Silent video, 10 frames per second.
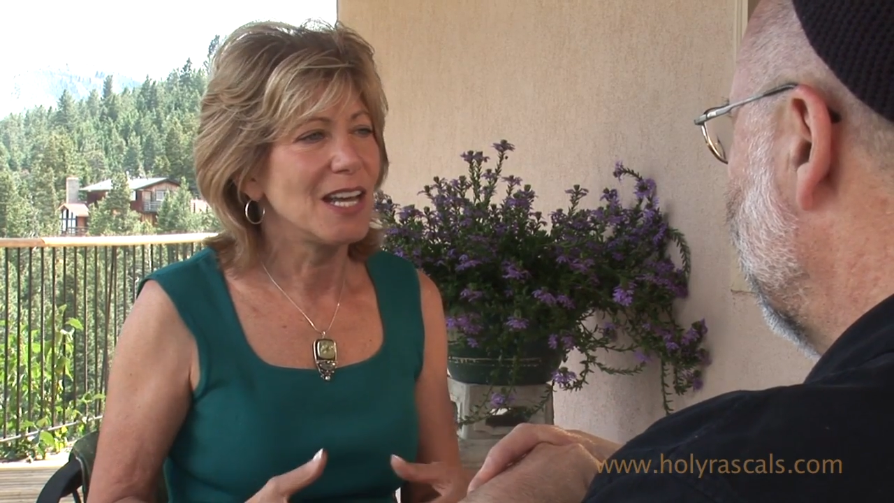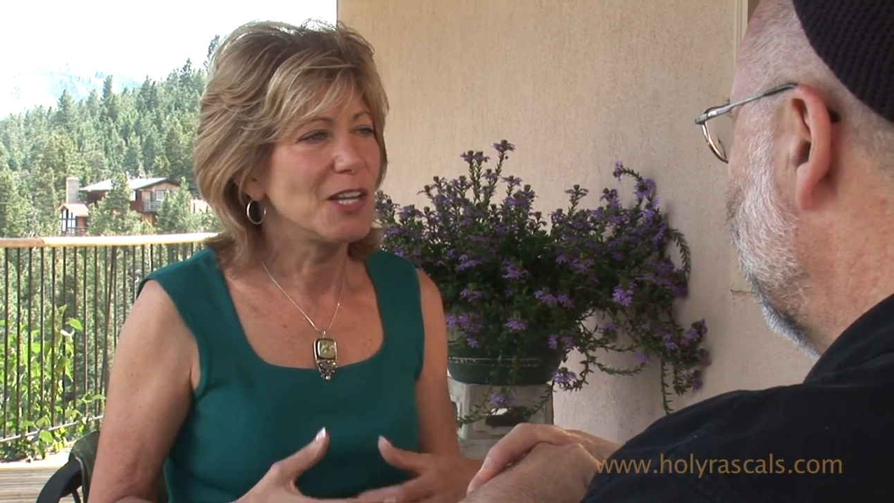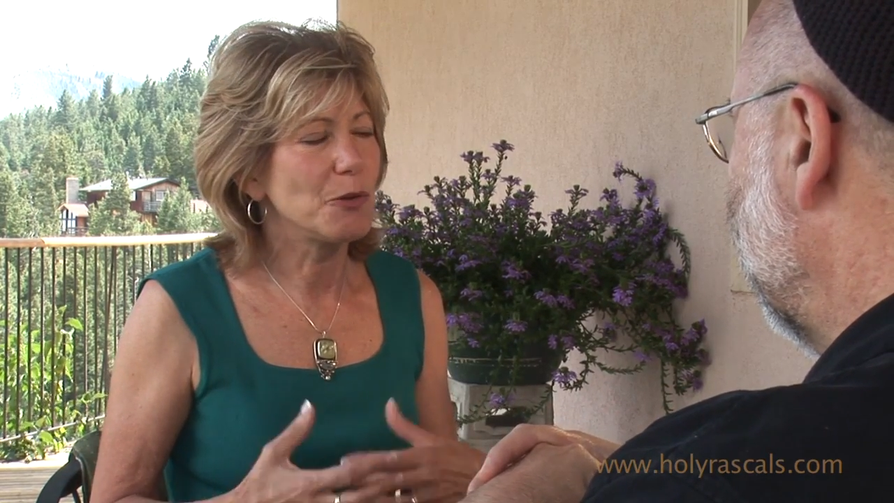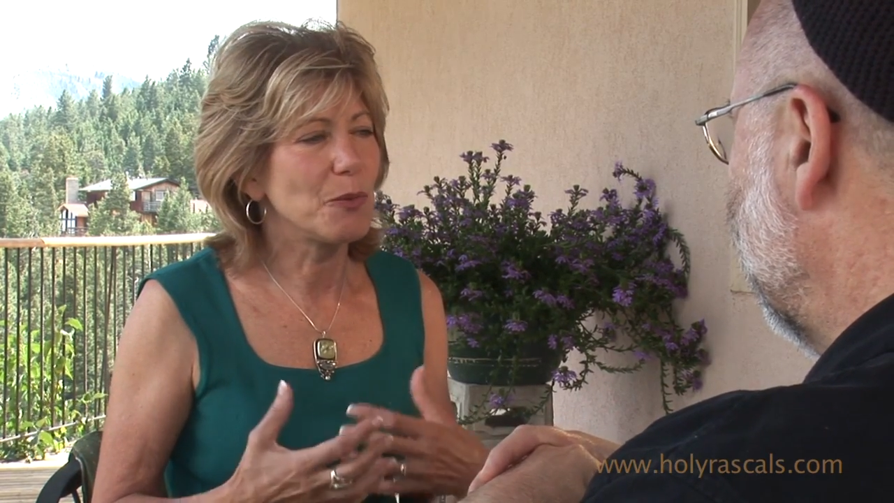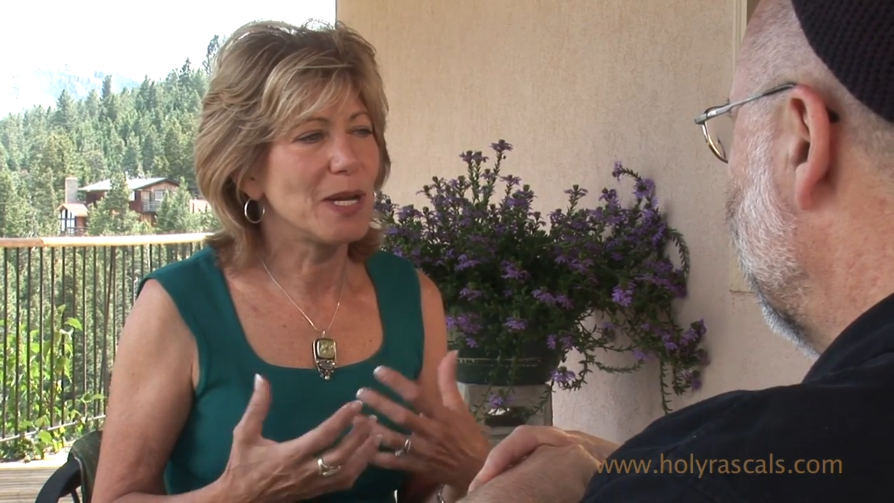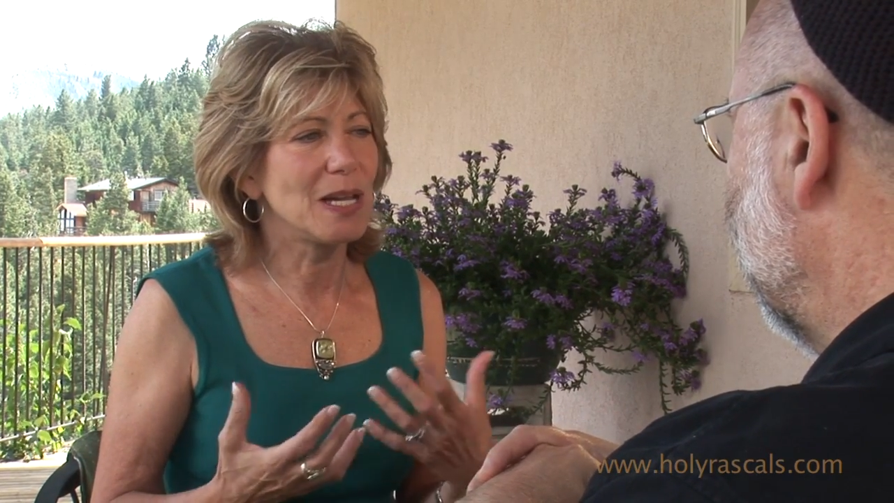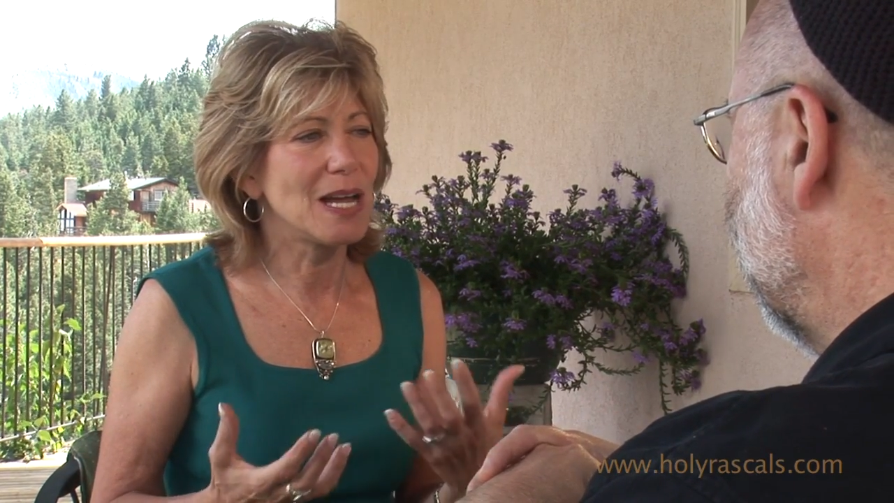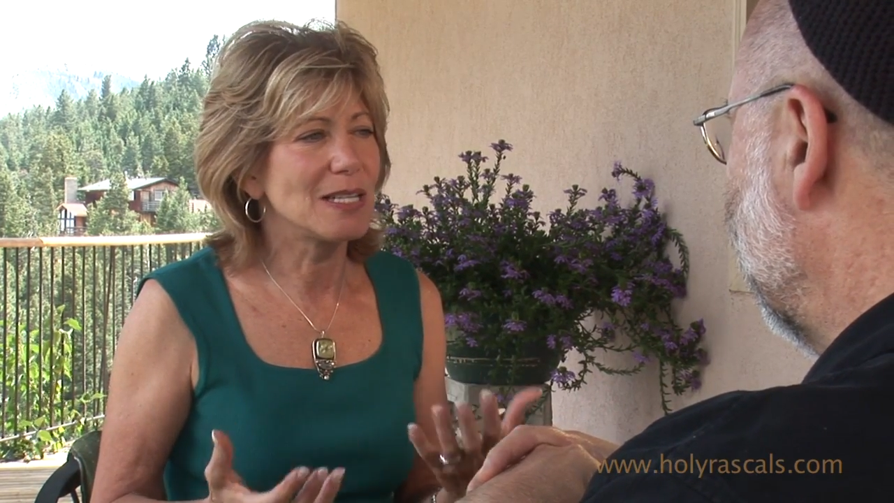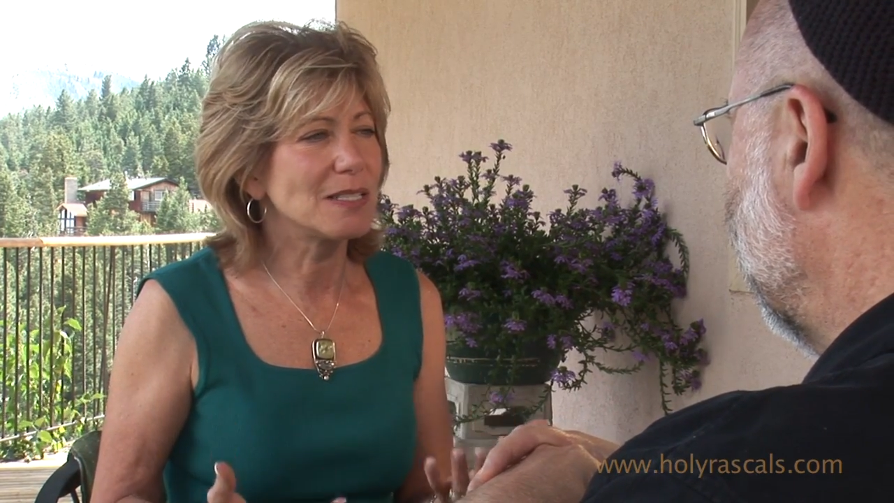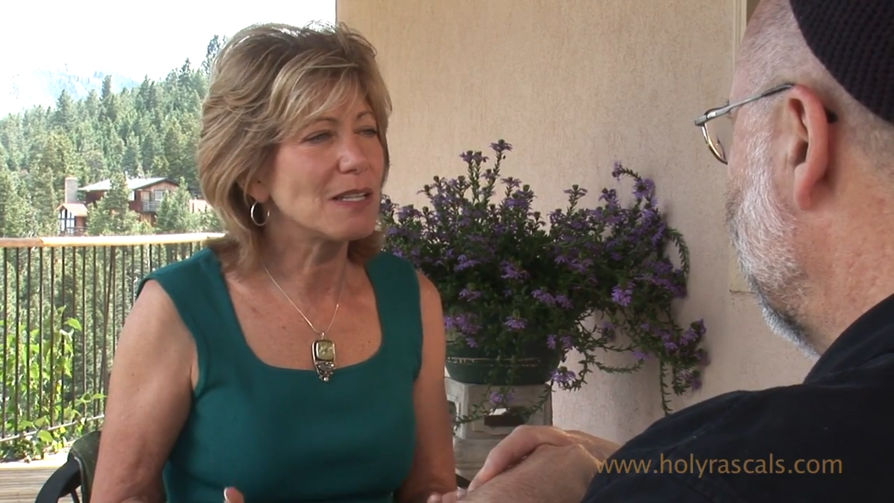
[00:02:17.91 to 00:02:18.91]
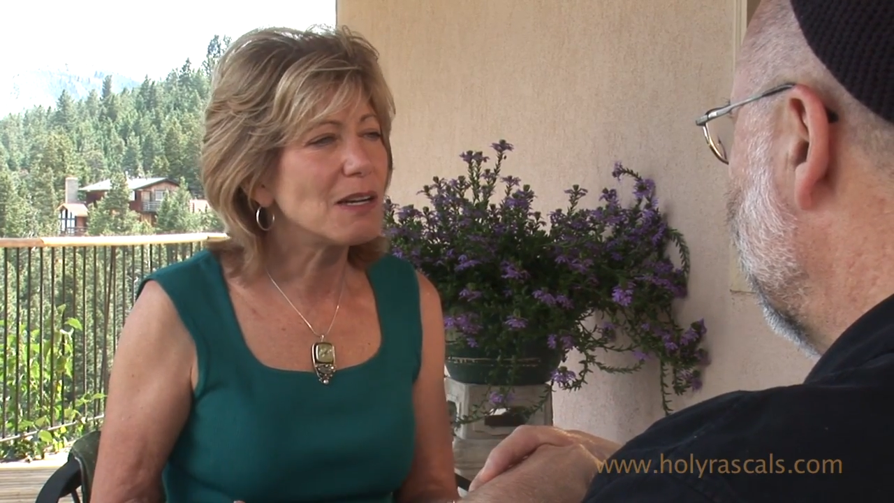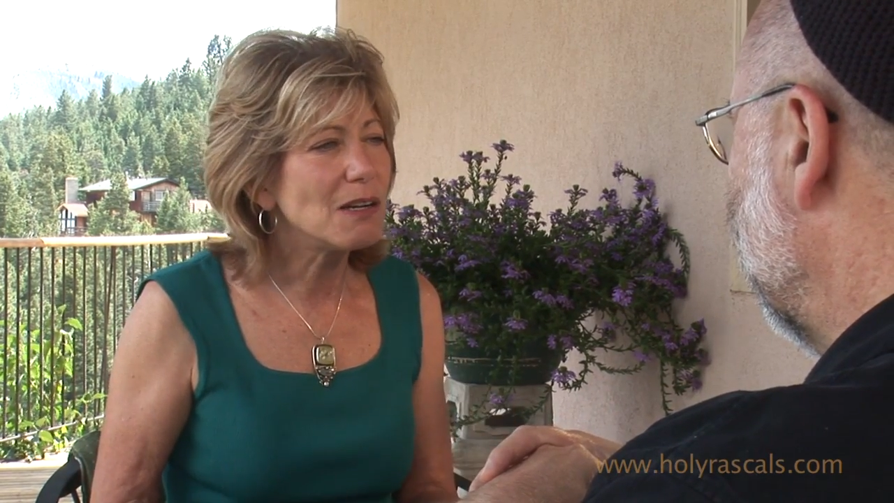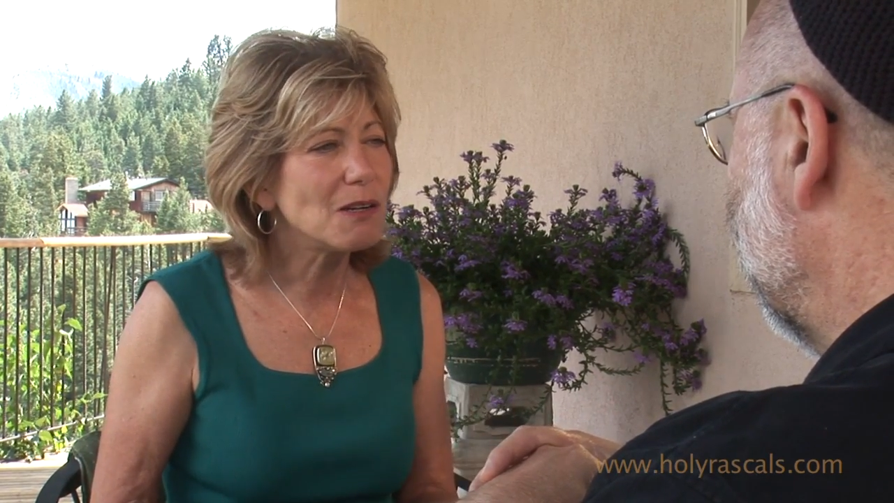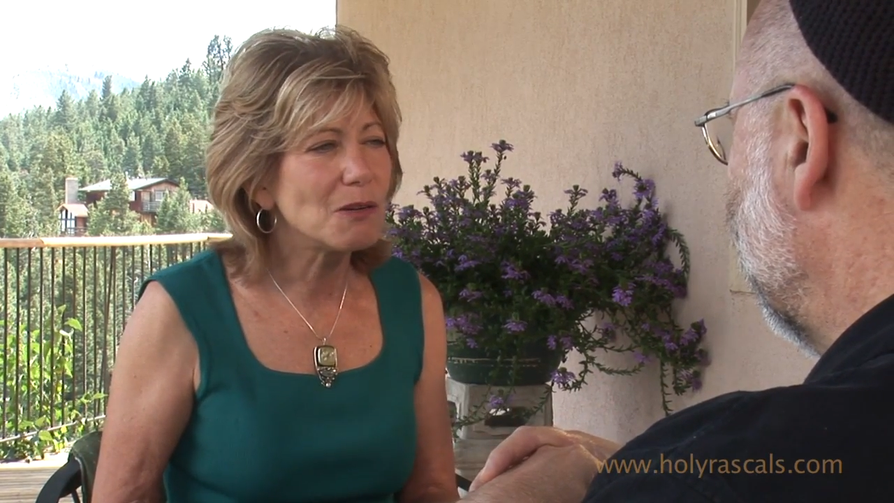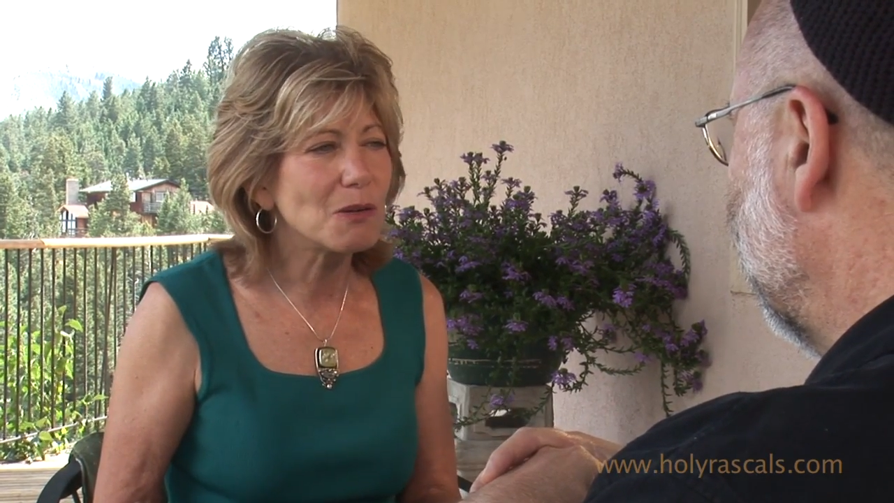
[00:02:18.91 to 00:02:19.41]
you realize,
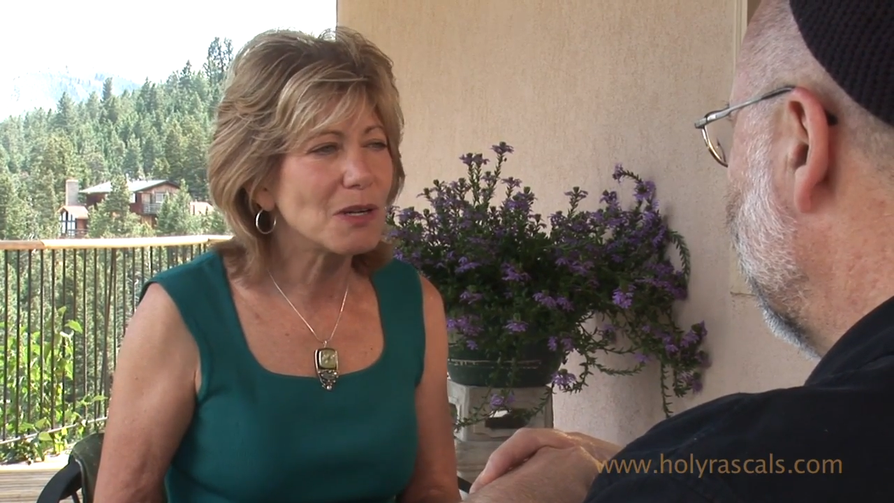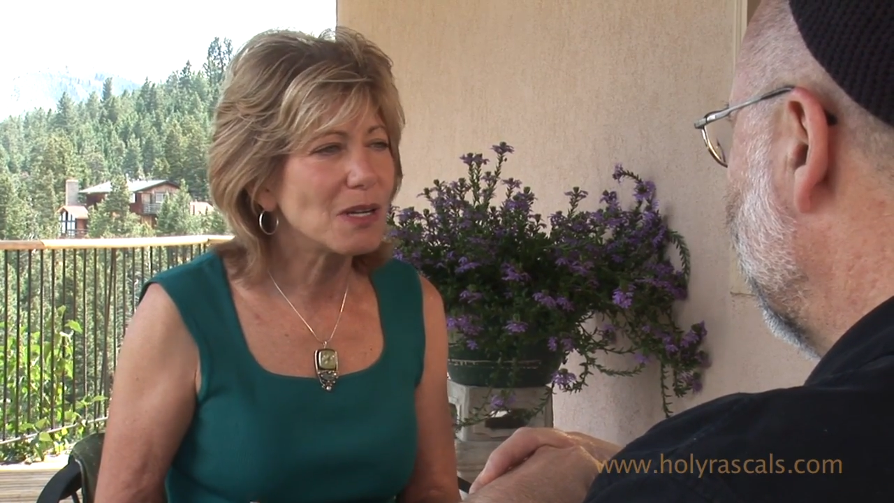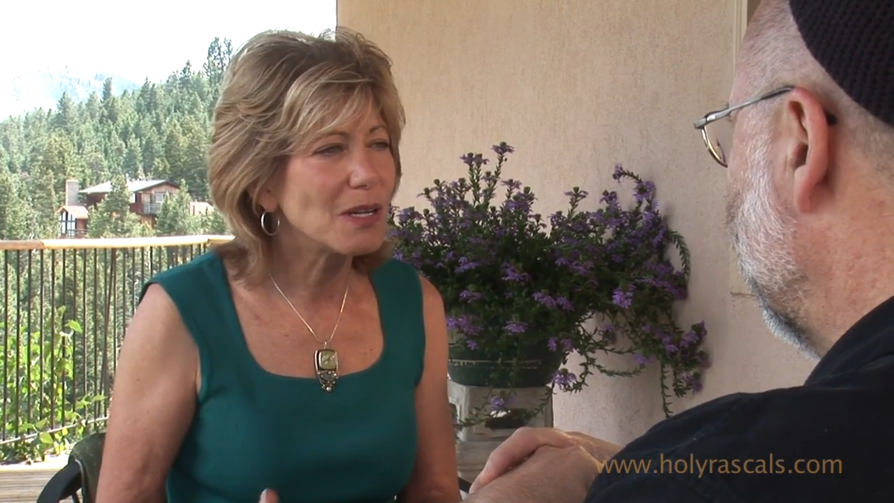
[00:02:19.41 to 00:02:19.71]
oh,